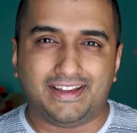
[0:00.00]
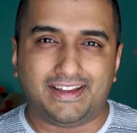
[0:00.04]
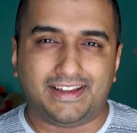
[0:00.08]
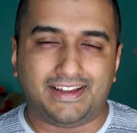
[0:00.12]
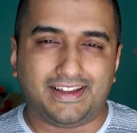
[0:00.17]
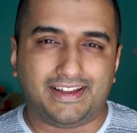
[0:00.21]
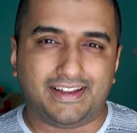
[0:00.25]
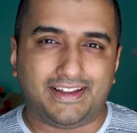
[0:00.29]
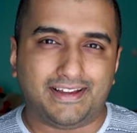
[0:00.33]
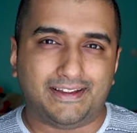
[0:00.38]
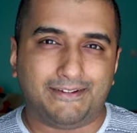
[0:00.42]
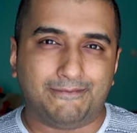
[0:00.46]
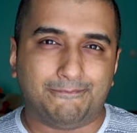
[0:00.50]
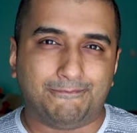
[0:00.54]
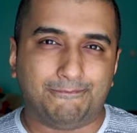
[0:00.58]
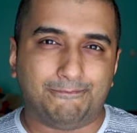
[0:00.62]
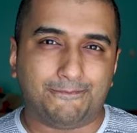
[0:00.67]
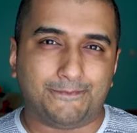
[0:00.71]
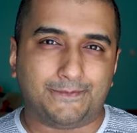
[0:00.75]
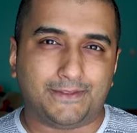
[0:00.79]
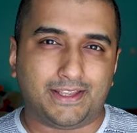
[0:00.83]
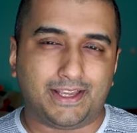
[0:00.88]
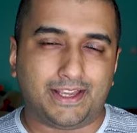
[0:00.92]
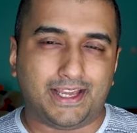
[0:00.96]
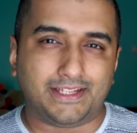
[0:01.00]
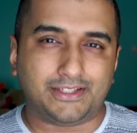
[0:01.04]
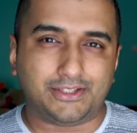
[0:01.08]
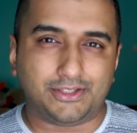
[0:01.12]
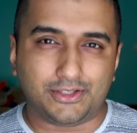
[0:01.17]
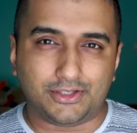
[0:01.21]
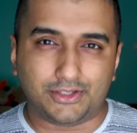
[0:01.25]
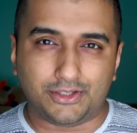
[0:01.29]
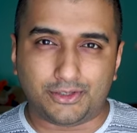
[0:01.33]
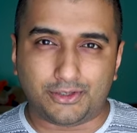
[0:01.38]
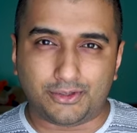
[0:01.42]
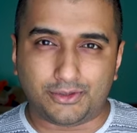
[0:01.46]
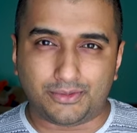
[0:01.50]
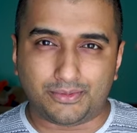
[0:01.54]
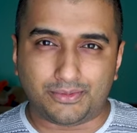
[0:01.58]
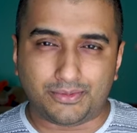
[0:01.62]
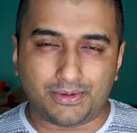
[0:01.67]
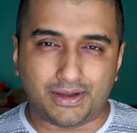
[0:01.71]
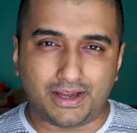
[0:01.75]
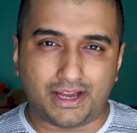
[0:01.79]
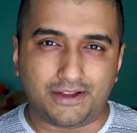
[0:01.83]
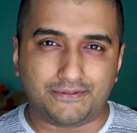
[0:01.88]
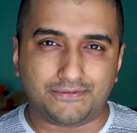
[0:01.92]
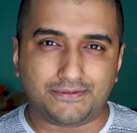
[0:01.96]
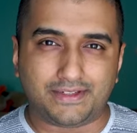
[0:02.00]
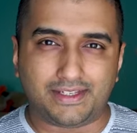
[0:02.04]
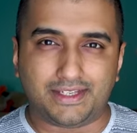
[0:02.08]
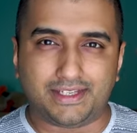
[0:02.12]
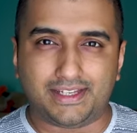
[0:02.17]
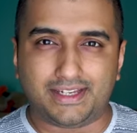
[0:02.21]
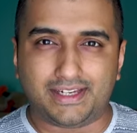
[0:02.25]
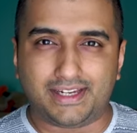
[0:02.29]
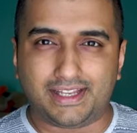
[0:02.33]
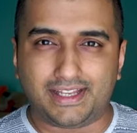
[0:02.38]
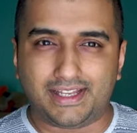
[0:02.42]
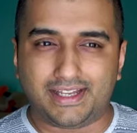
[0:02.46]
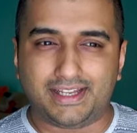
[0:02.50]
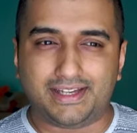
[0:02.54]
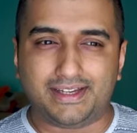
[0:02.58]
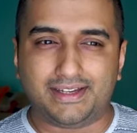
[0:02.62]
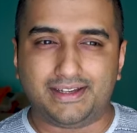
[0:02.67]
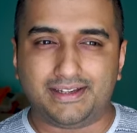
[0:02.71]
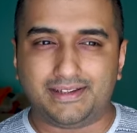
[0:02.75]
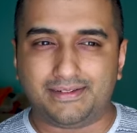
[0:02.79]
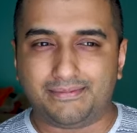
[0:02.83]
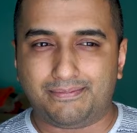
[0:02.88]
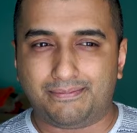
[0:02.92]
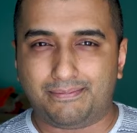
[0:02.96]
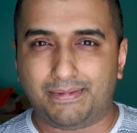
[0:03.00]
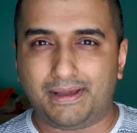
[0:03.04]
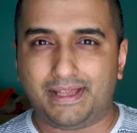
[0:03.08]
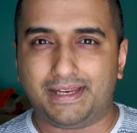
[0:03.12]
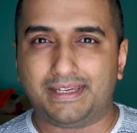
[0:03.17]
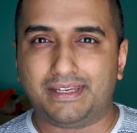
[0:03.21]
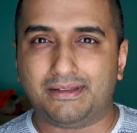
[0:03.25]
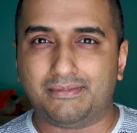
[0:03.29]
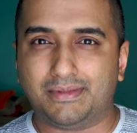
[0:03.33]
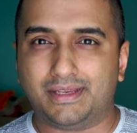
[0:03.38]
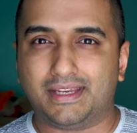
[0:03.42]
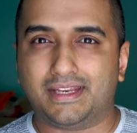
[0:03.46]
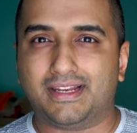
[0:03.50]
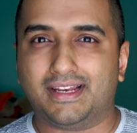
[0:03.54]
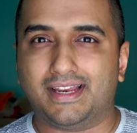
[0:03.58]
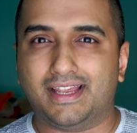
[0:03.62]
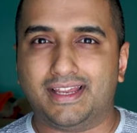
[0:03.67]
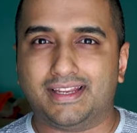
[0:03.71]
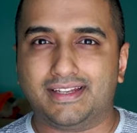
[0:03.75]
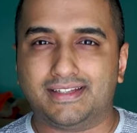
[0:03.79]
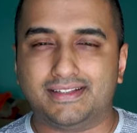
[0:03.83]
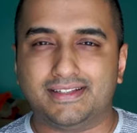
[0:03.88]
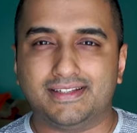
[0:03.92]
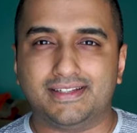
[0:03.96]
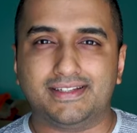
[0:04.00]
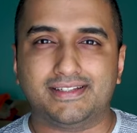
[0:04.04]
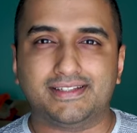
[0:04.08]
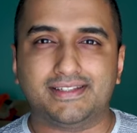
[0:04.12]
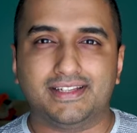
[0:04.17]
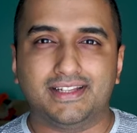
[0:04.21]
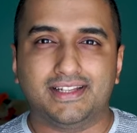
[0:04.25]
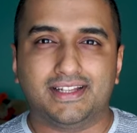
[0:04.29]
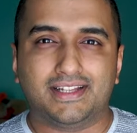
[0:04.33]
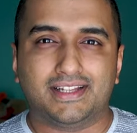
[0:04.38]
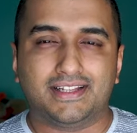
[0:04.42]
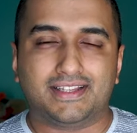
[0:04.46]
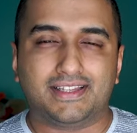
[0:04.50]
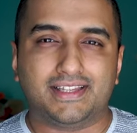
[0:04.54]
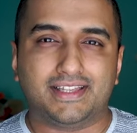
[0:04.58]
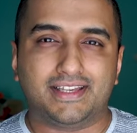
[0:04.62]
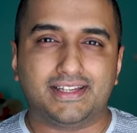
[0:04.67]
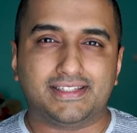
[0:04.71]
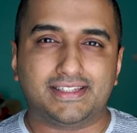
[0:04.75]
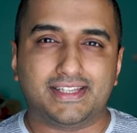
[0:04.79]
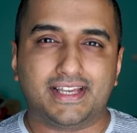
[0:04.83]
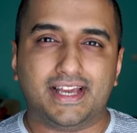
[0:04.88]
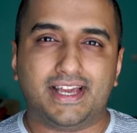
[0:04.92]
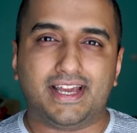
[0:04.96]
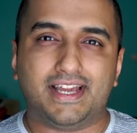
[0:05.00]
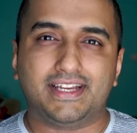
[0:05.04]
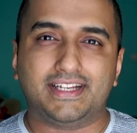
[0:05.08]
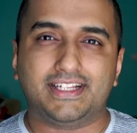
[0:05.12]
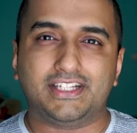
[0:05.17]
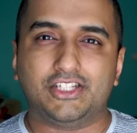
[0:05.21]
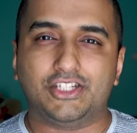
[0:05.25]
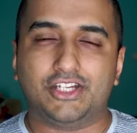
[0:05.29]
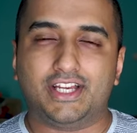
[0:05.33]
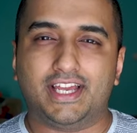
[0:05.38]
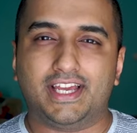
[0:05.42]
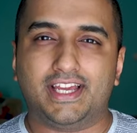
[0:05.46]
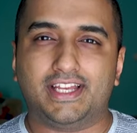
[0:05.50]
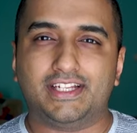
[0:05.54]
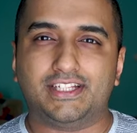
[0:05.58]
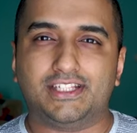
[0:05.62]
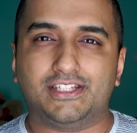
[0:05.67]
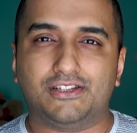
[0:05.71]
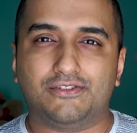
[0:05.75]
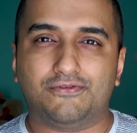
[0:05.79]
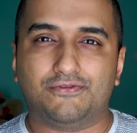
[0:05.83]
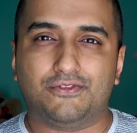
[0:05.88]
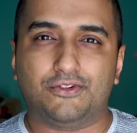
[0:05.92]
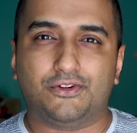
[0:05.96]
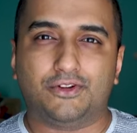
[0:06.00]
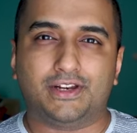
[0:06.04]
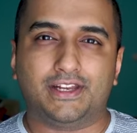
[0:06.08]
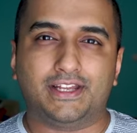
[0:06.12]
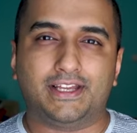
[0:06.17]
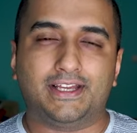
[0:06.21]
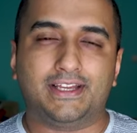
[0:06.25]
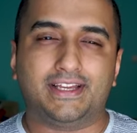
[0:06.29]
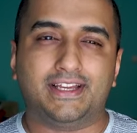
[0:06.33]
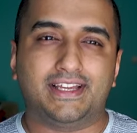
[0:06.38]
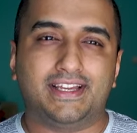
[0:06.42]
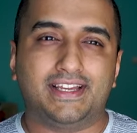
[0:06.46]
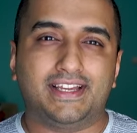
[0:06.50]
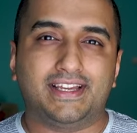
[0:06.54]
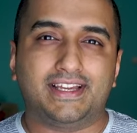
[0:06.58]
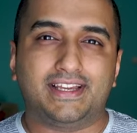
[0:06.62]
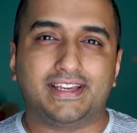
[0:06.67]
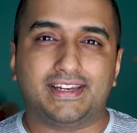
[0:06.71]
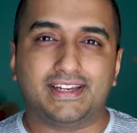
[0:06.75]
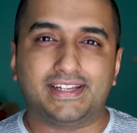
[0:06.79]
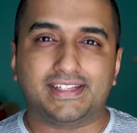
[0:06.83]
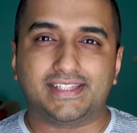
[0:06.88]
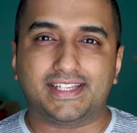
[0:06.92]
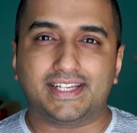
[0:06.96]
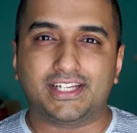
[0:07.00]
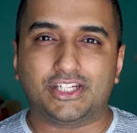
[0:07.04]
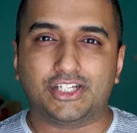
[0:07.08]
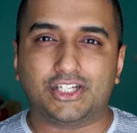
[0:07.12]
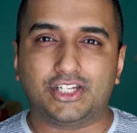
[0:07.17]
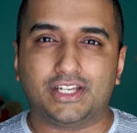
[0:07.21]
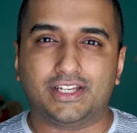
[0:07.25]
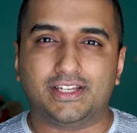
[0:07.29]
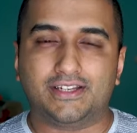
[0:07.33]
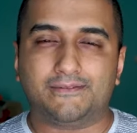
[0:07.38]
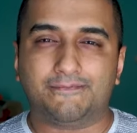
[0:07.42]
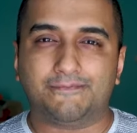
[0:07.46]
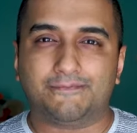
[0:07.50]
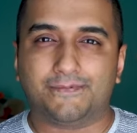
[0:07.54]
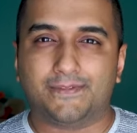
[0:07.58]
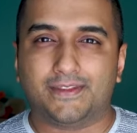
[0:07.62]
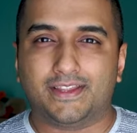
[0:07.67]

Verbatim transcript: Um, as you know, after a pandemic like this, there's a high chance for a recession.